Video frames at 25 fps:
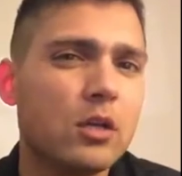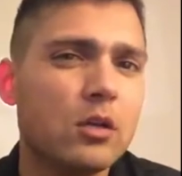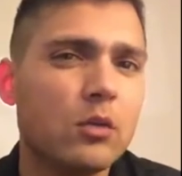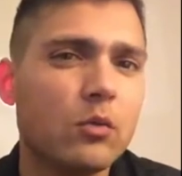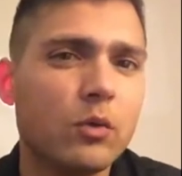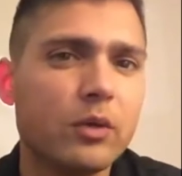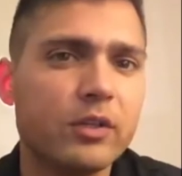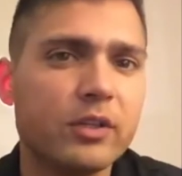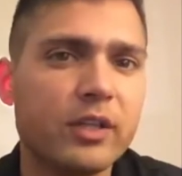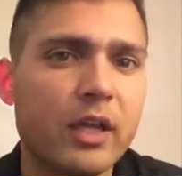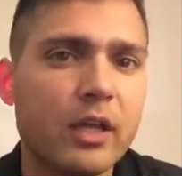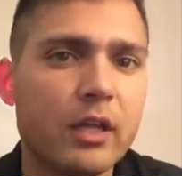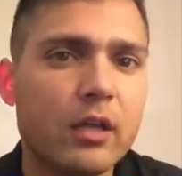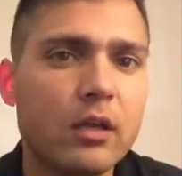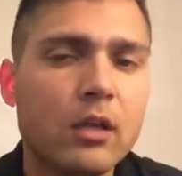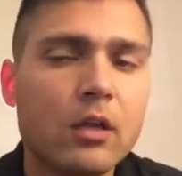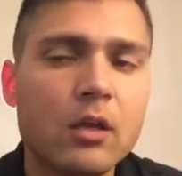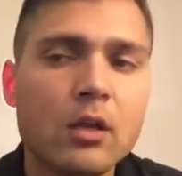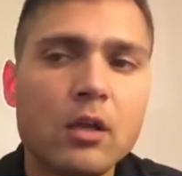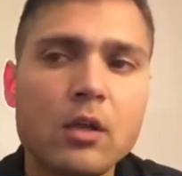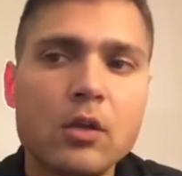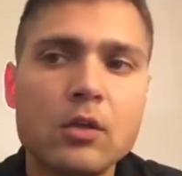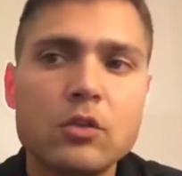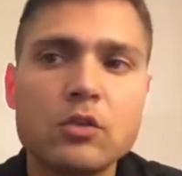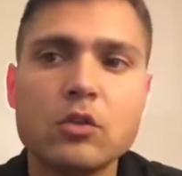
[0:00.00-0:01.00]
with it.
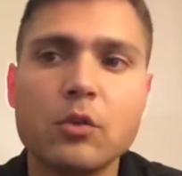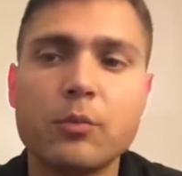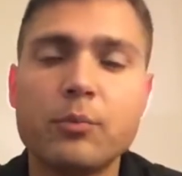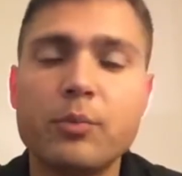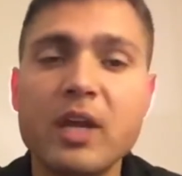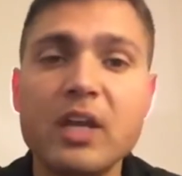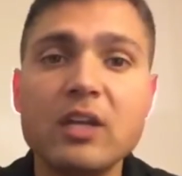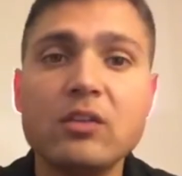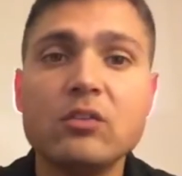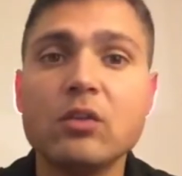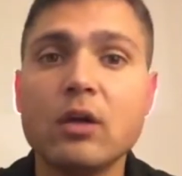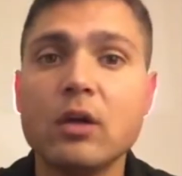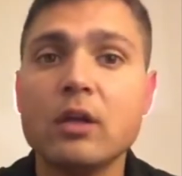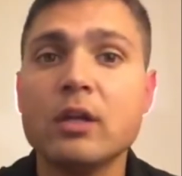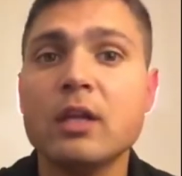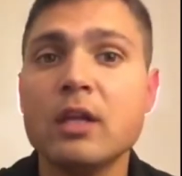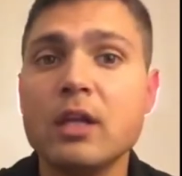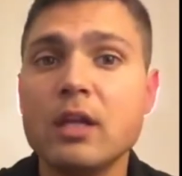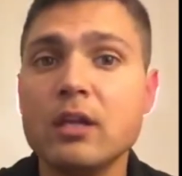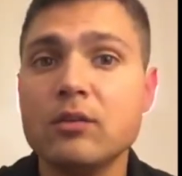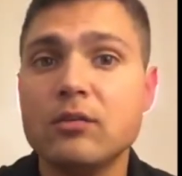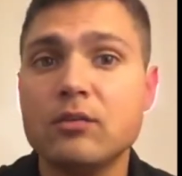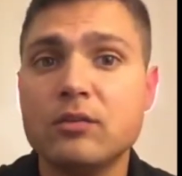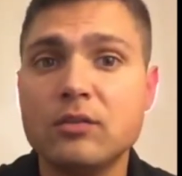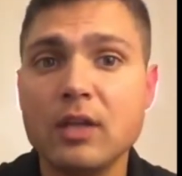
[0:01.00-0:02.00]
So based on
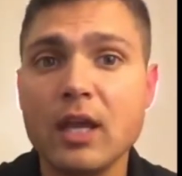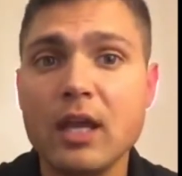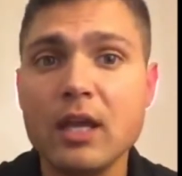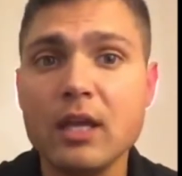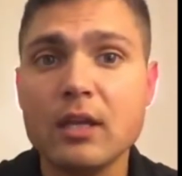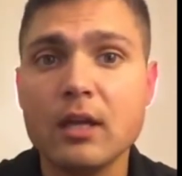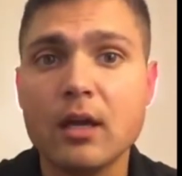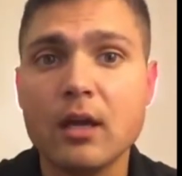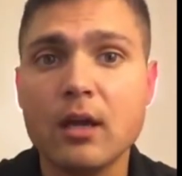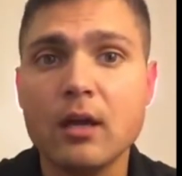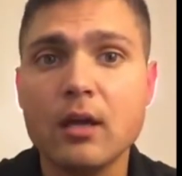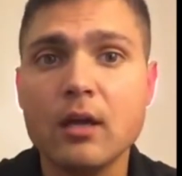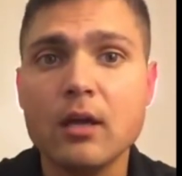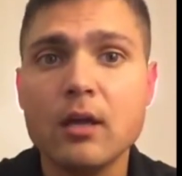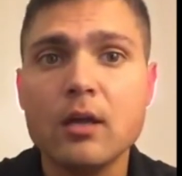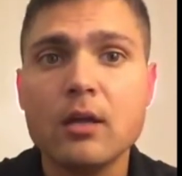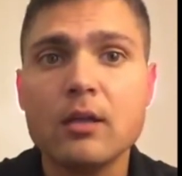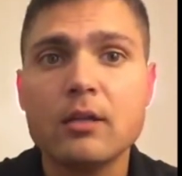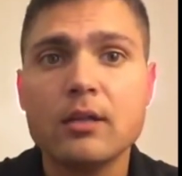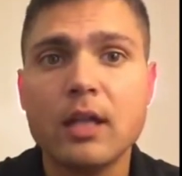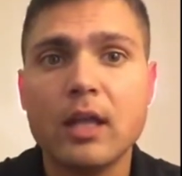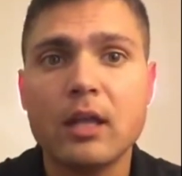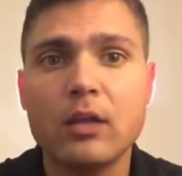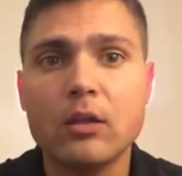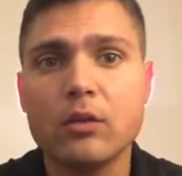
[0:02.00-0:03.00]
his data,
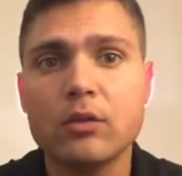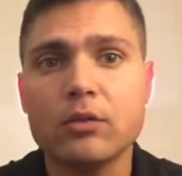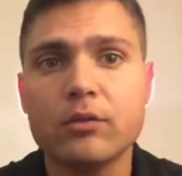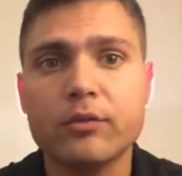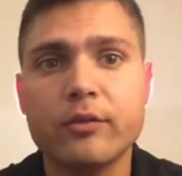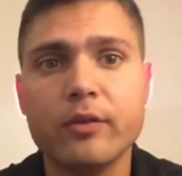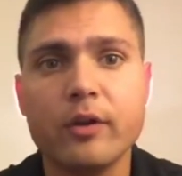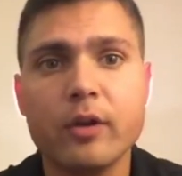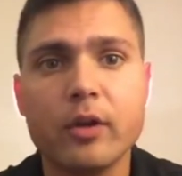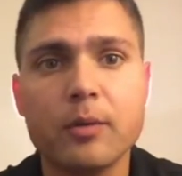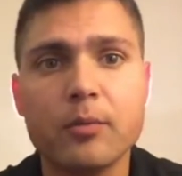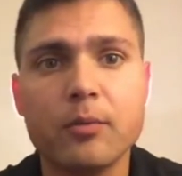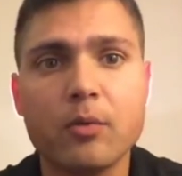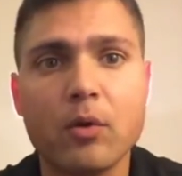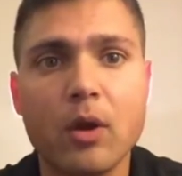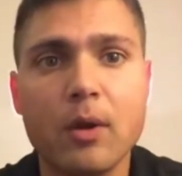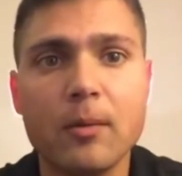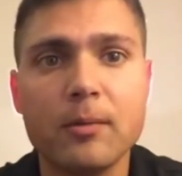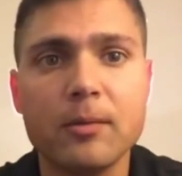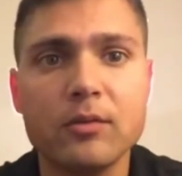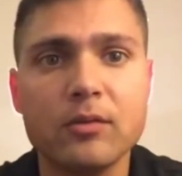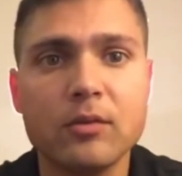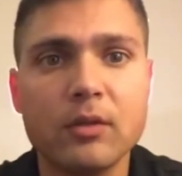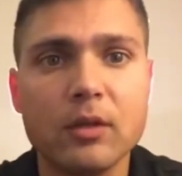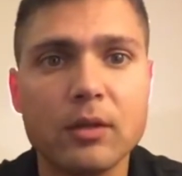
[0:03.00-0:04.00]
that looks very
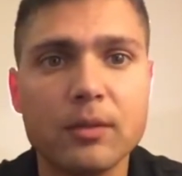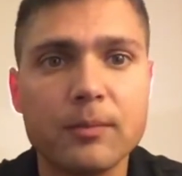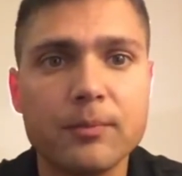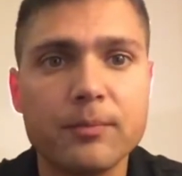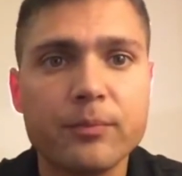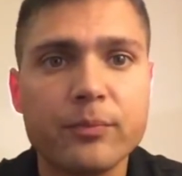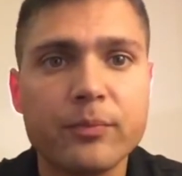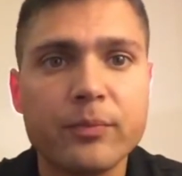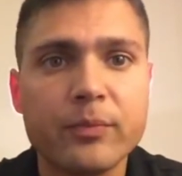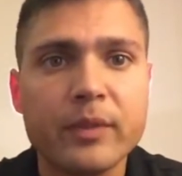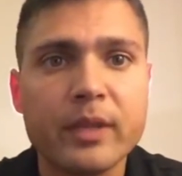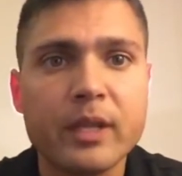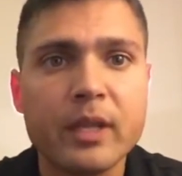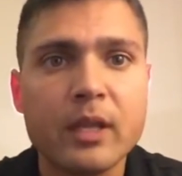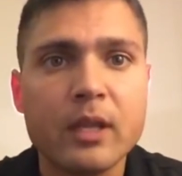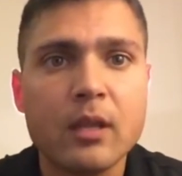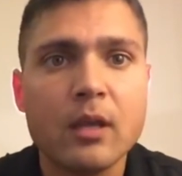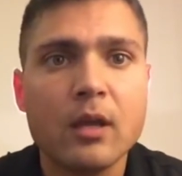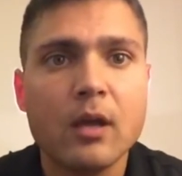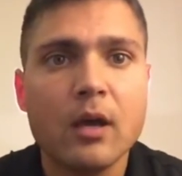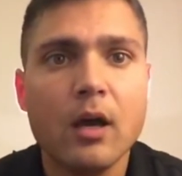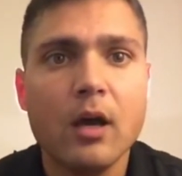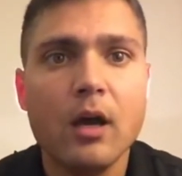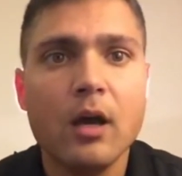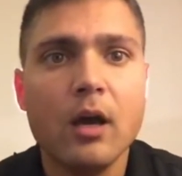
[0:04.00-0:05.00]
promising.
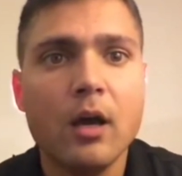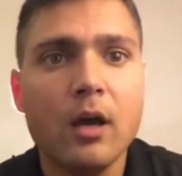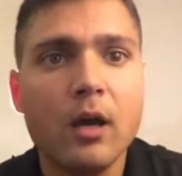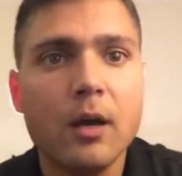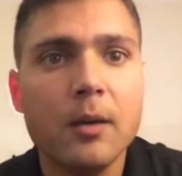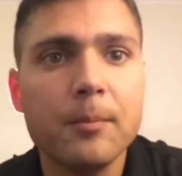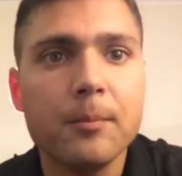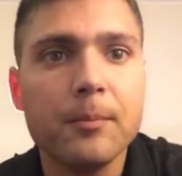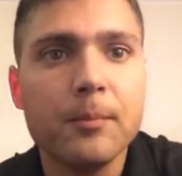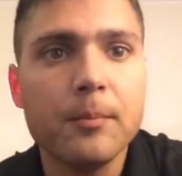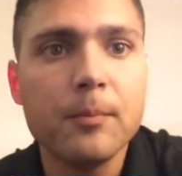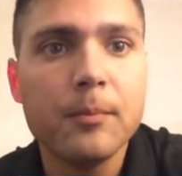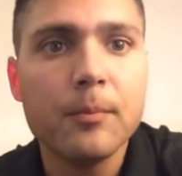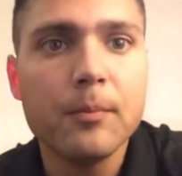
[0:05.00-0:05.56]
Um,